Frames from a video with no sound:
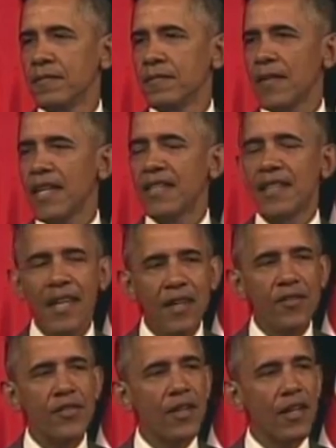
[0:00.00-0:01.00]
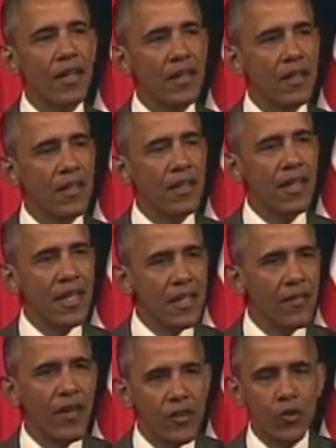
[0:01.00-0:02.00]
It gives
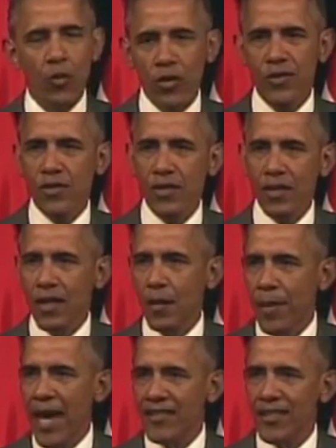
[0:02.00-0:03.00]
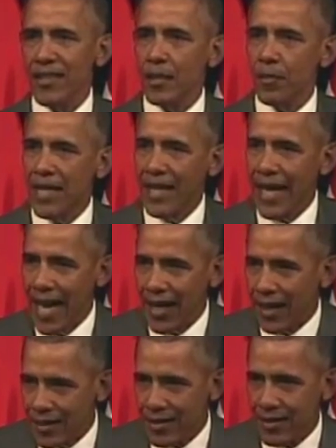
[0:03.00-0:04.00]
individuals the capacity to be
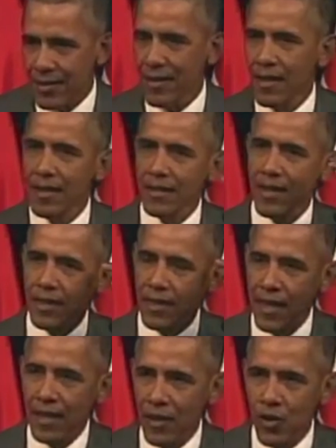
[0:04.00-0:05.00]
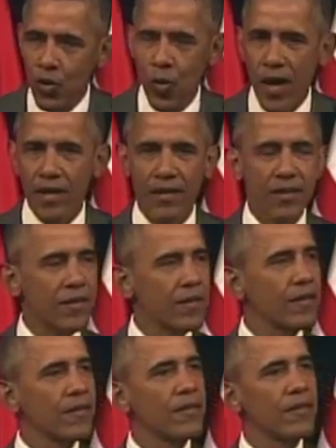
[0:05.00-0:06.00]
catalysts, to think in new ways,
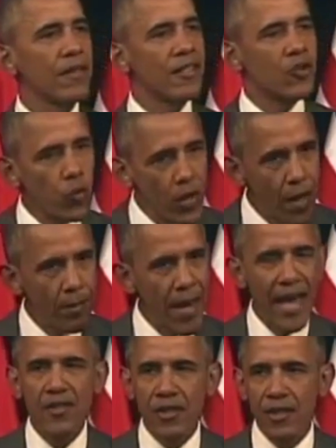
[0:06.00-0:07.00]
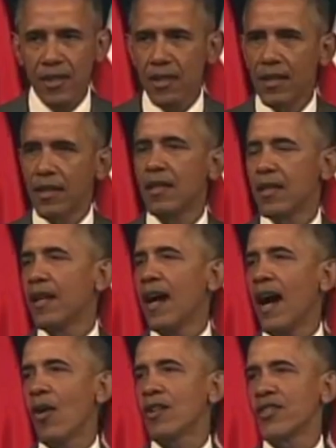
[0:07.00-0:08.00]
and to reimagine
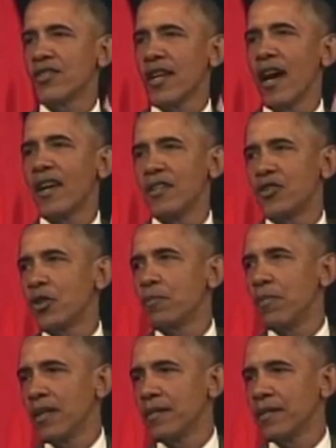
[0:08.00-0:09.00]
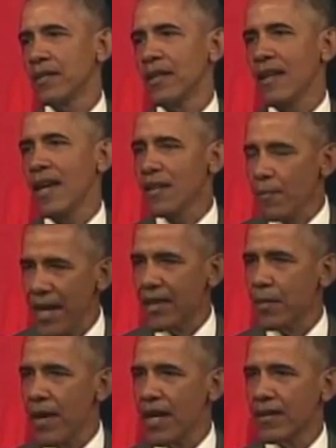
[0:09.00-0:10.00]
how our society should be, and to make
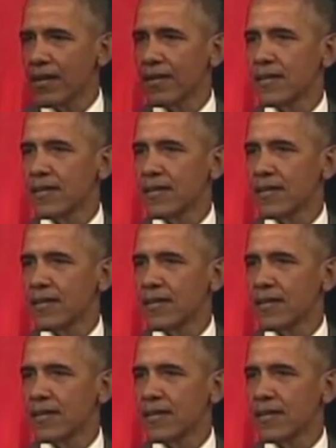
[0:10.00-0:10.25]
them better.